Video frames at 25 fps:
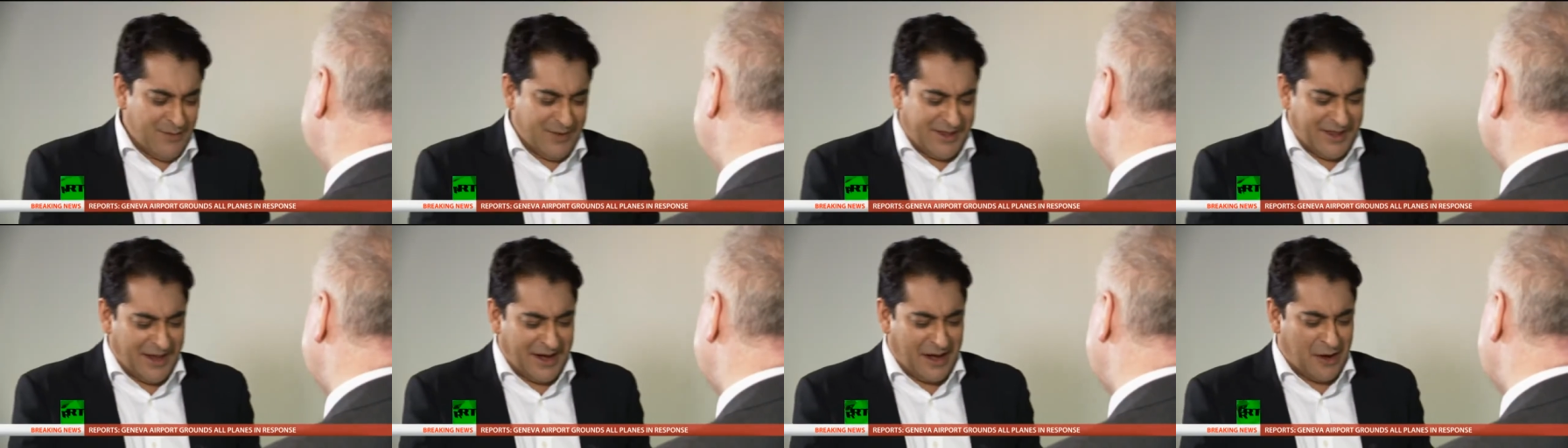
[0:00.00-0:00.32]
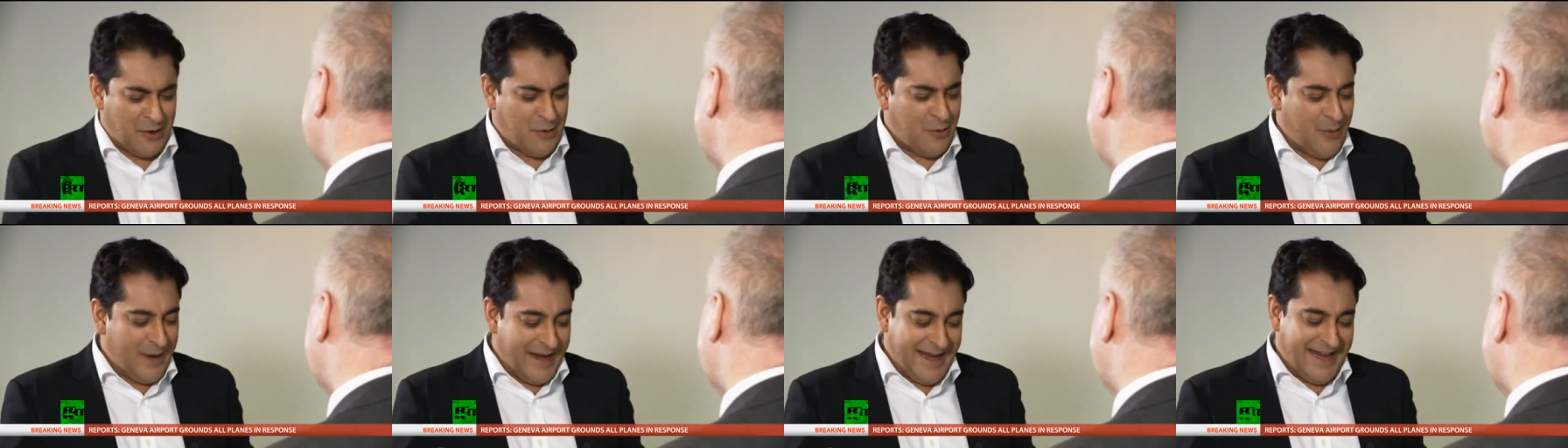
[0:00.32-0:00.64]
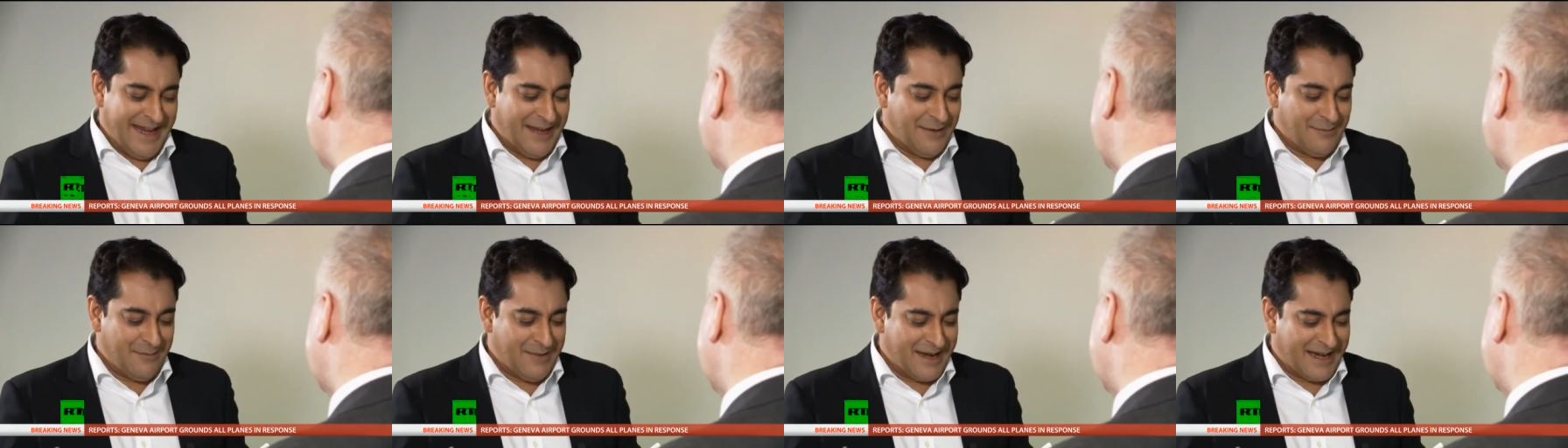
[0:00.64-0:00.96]
with the
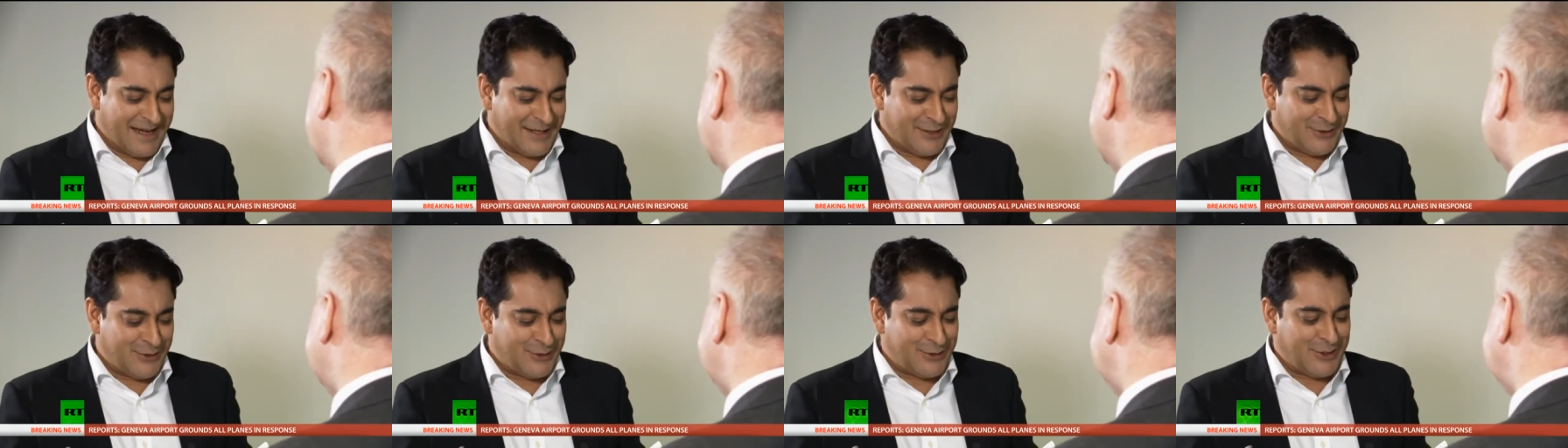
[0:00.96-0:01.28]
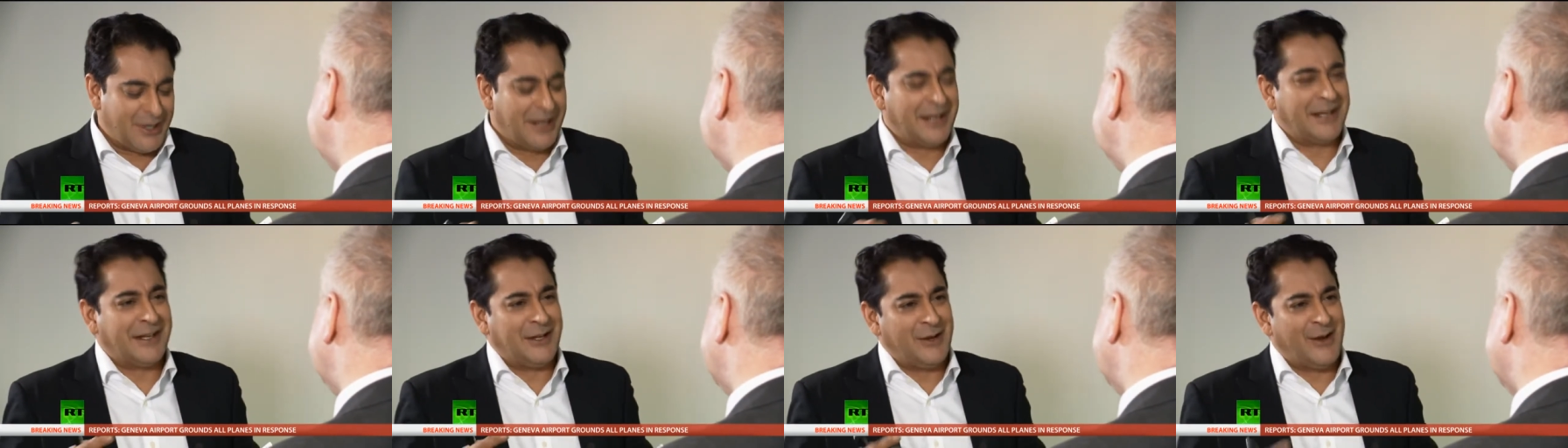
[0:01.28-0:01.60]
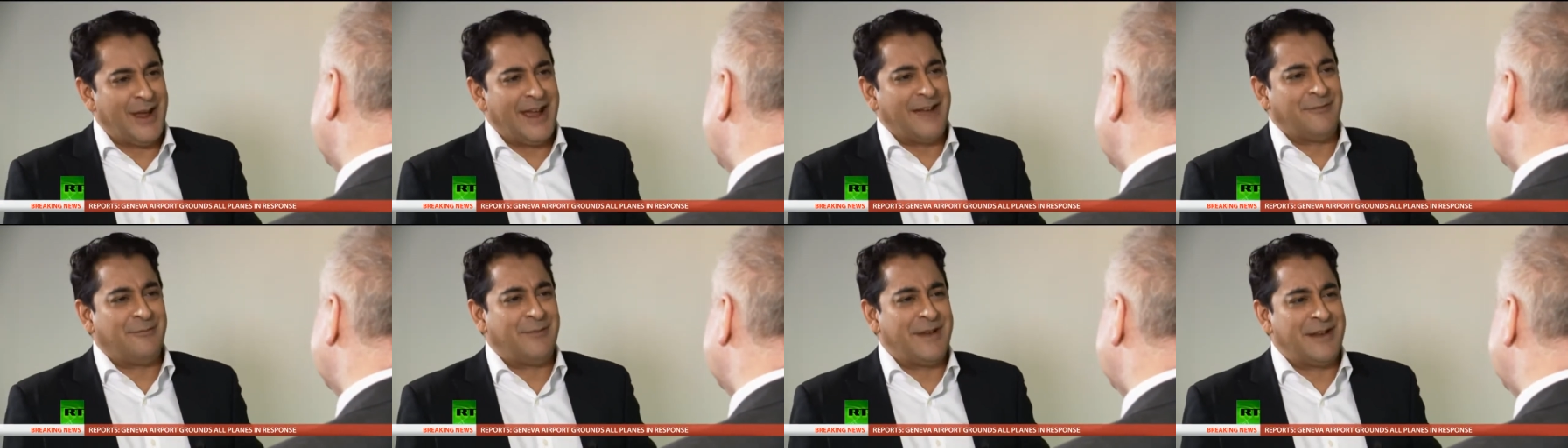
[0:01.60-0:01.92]
Queen, because you
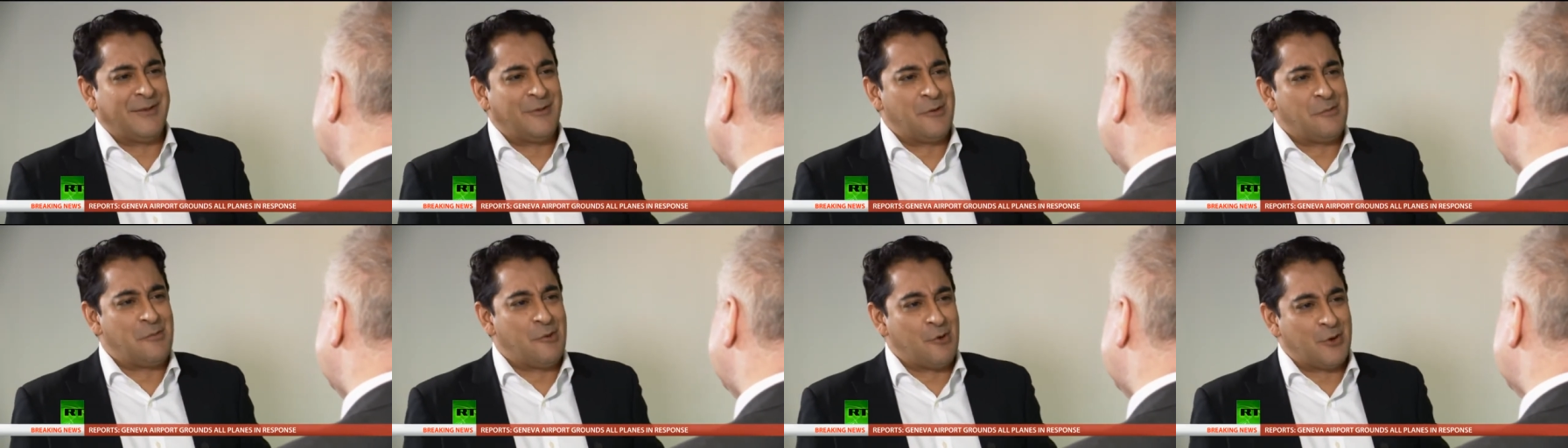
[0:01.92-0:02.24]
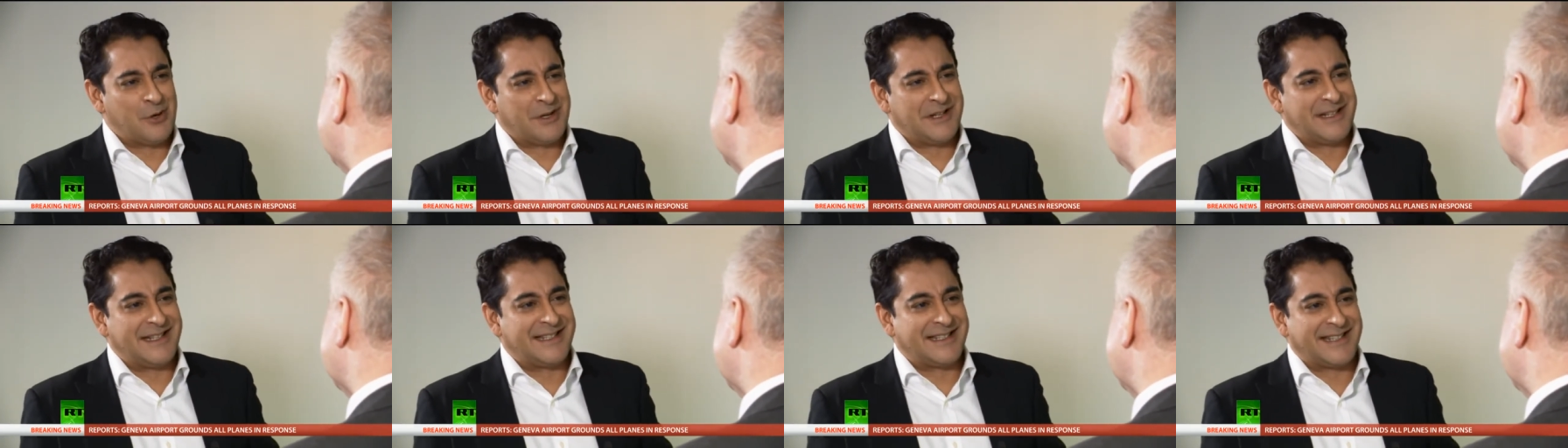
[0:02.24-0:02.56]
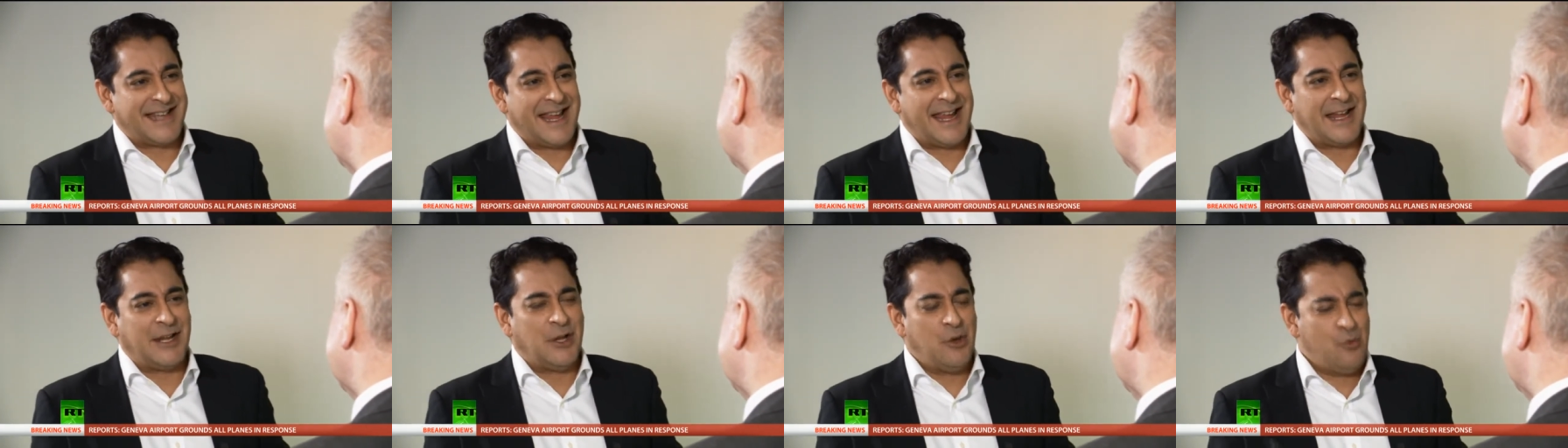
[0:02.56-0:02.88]
have been reported as
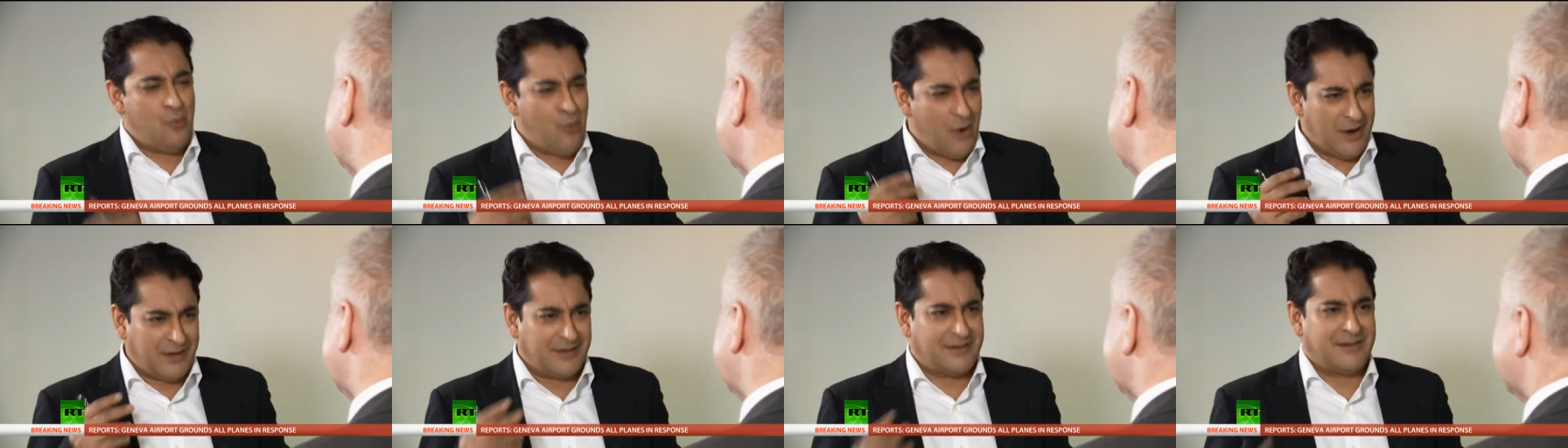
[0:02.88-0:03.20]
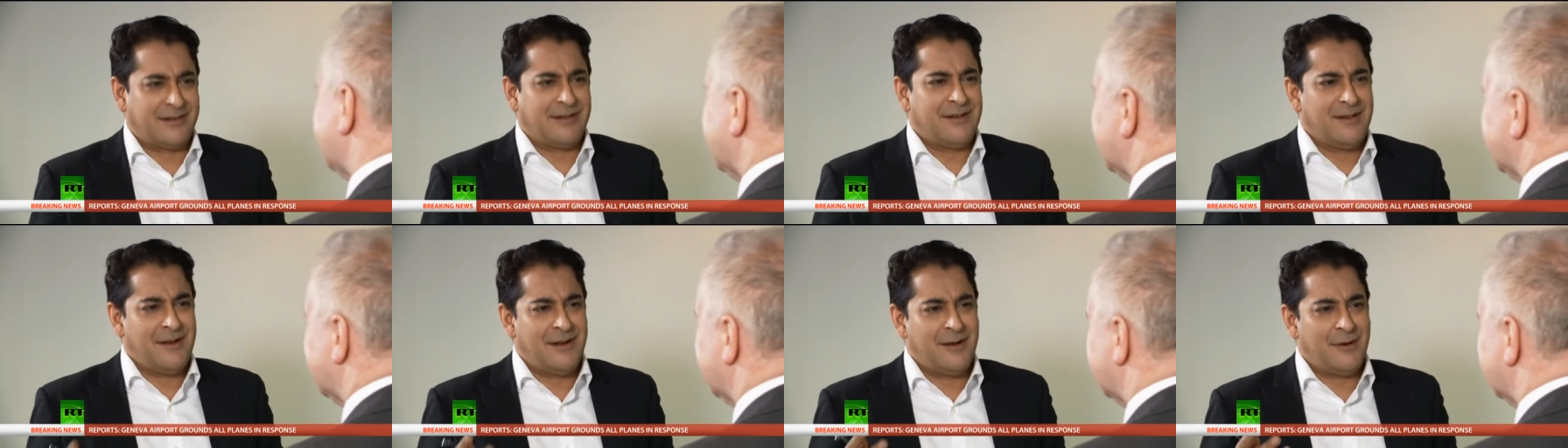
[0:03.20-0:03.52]
saying you want